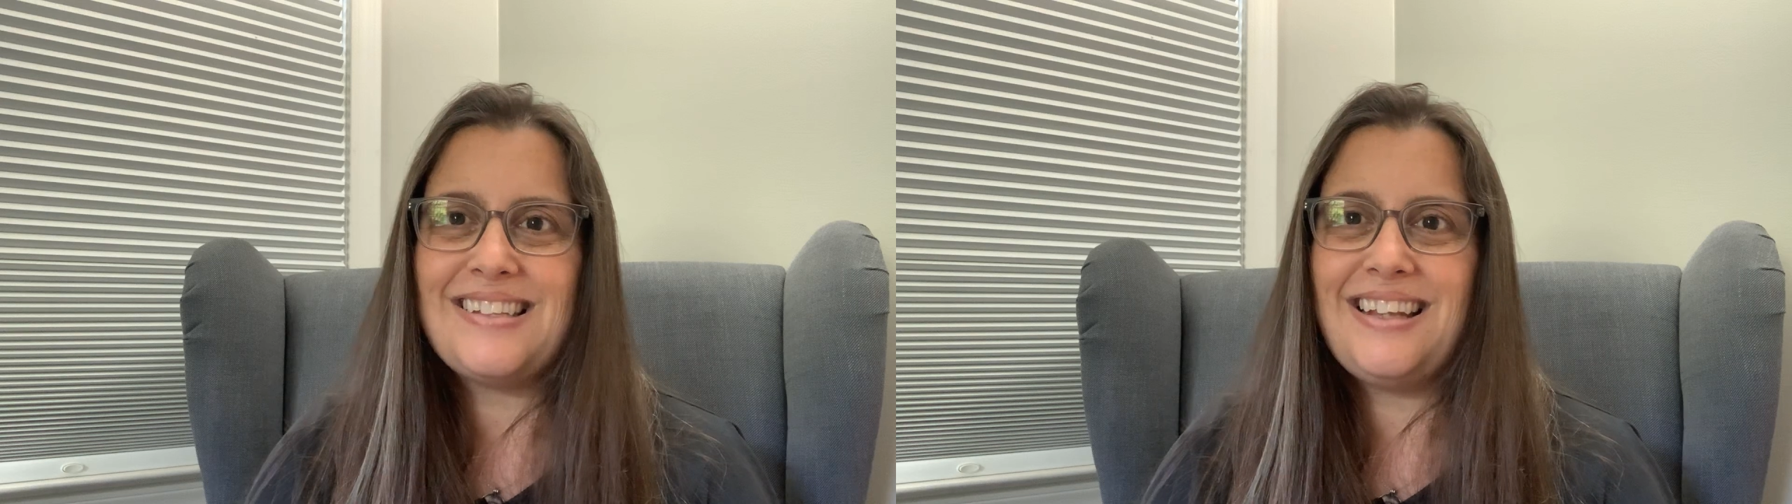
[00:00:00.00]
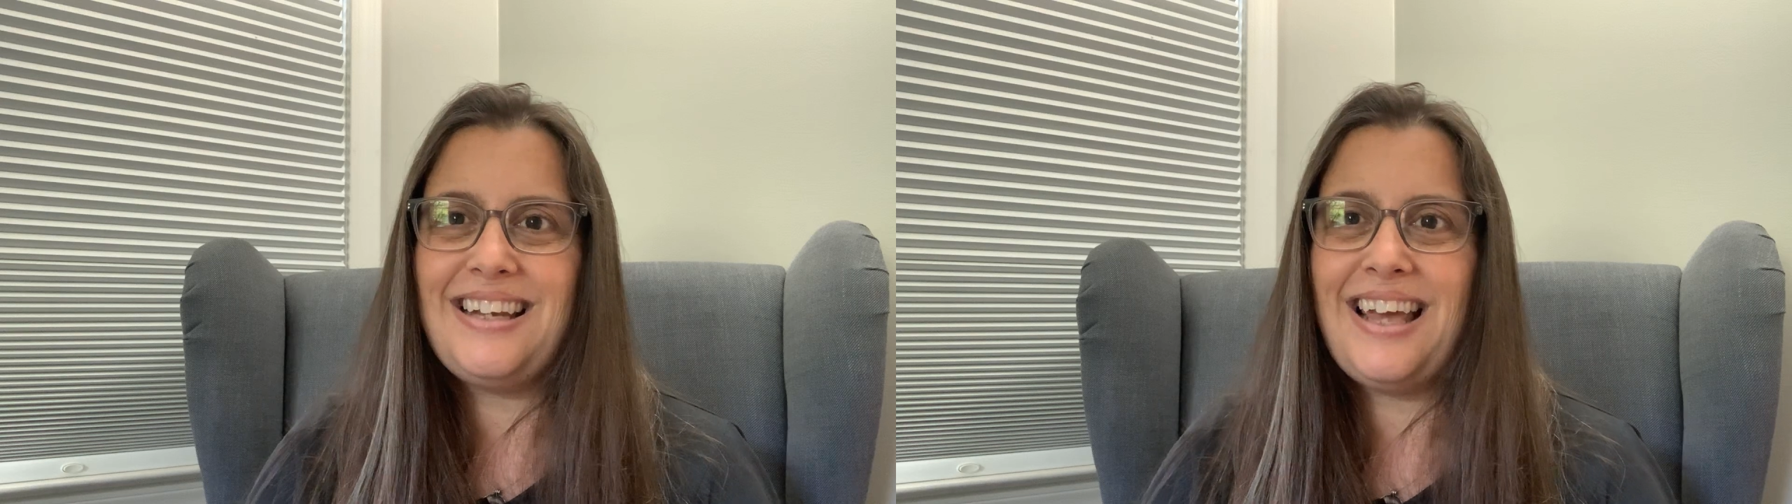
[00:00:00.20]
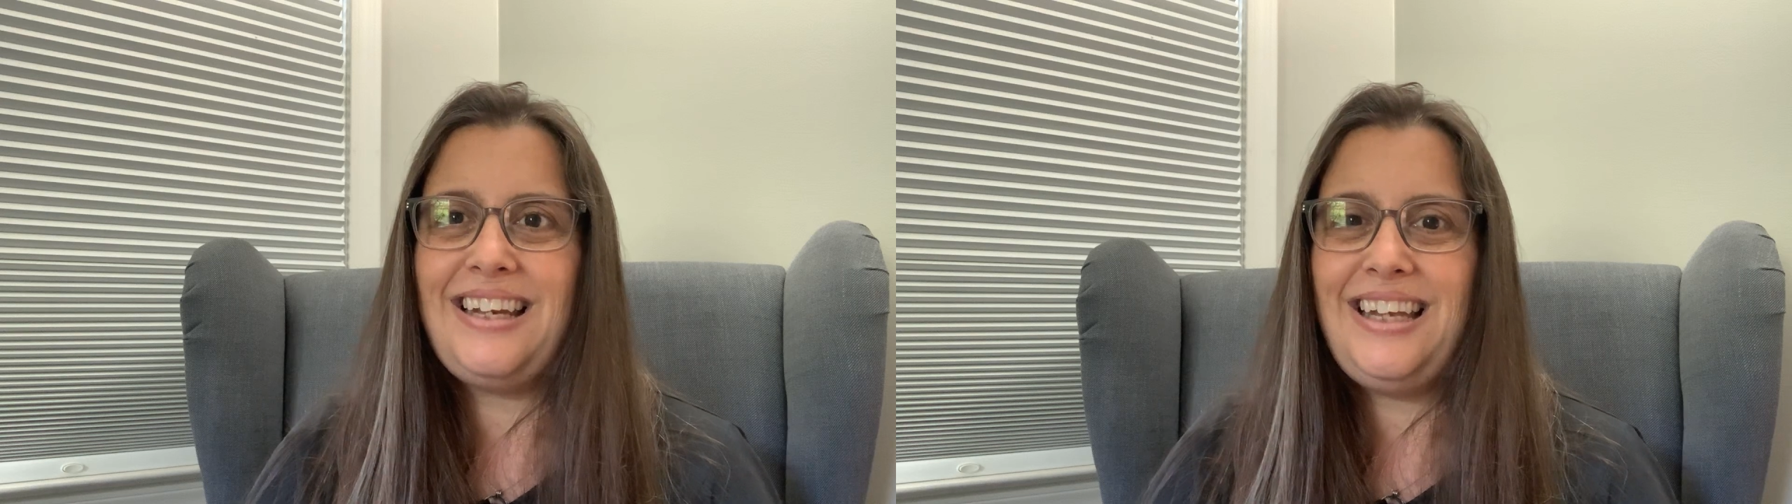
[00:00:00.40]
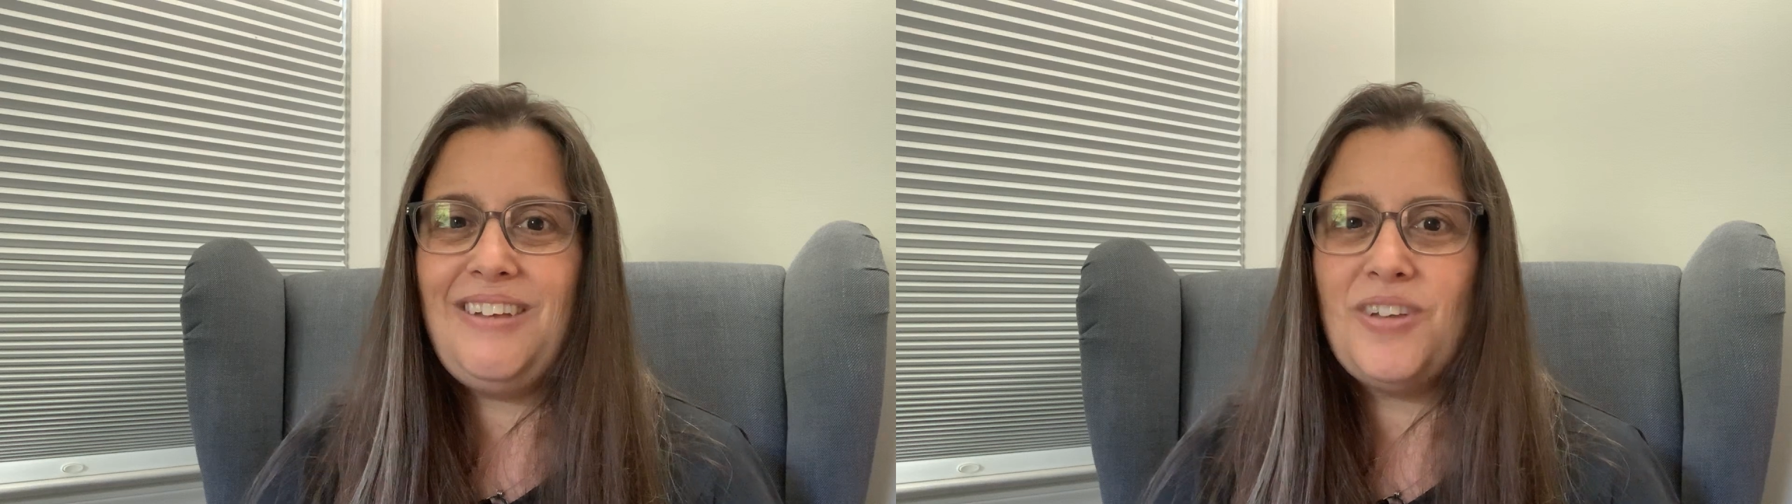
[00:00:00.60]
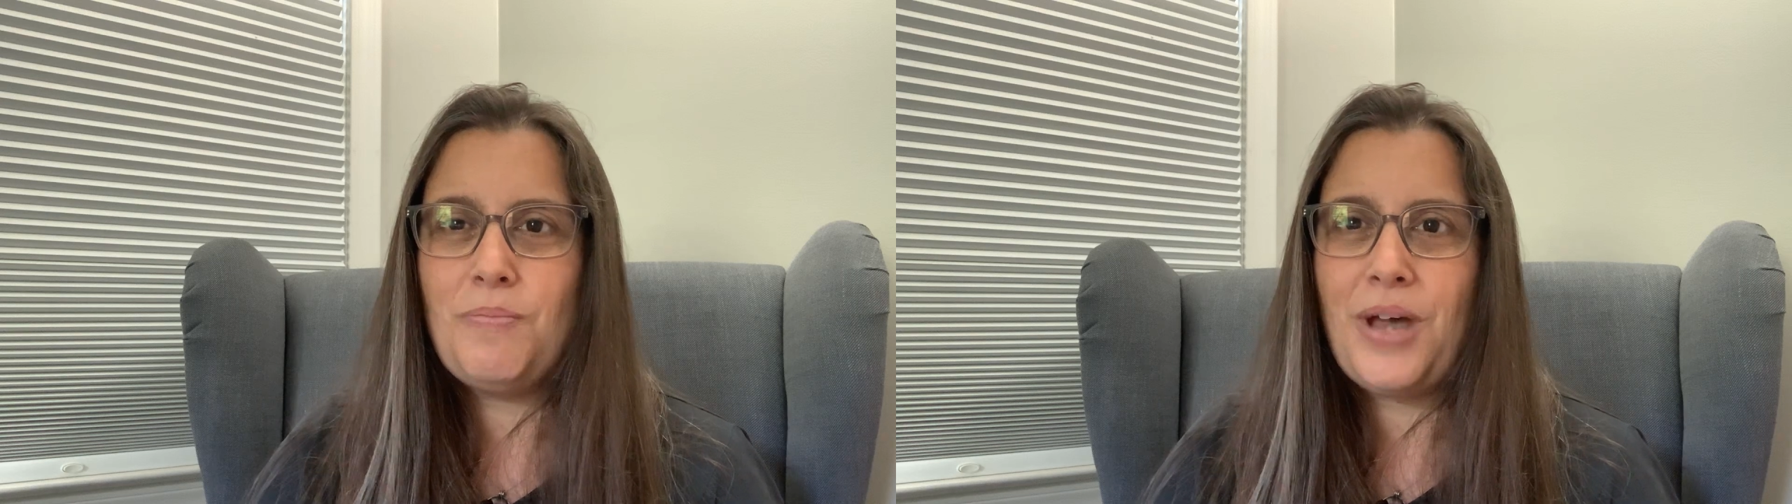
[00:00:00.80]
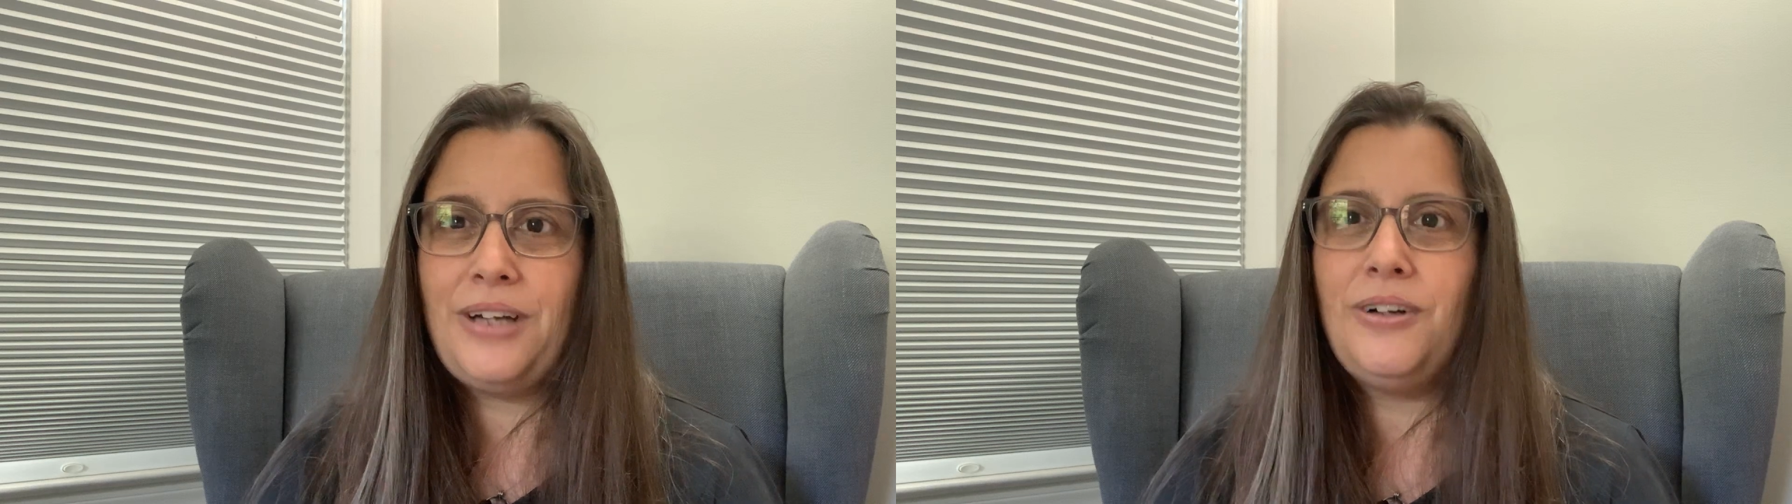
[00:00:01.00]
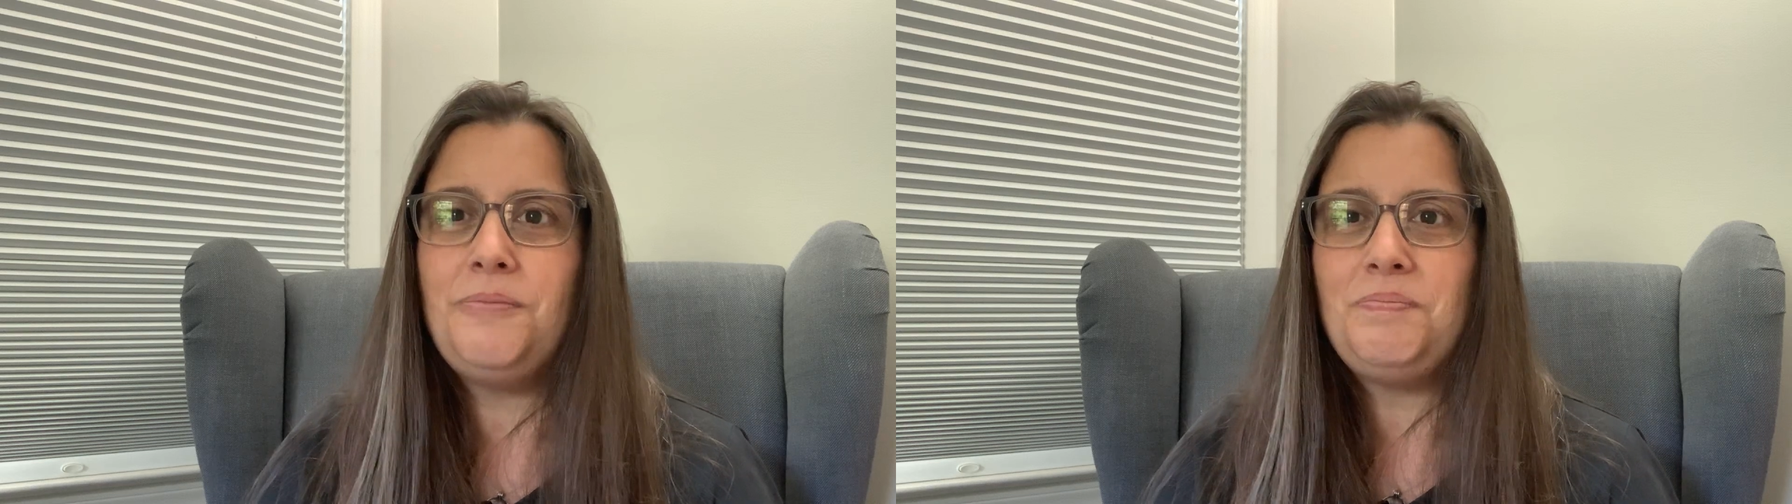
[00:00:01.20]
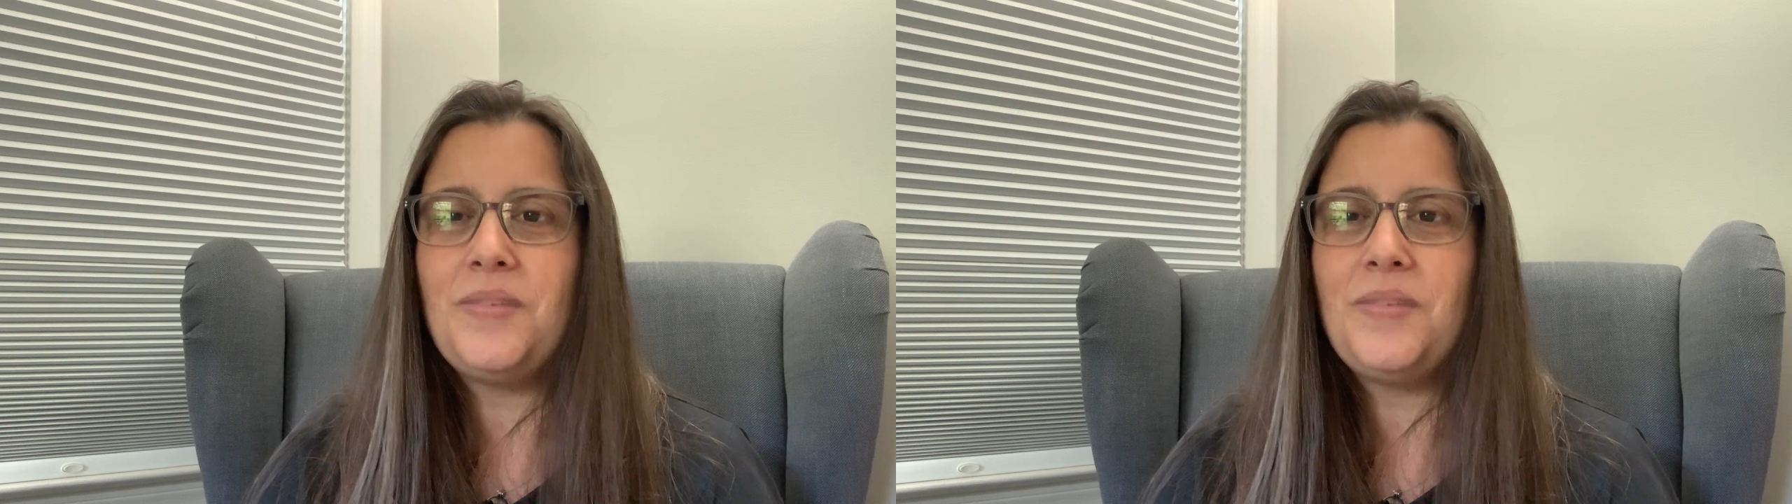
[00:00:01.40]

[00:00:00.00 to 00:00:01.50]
than that, even better.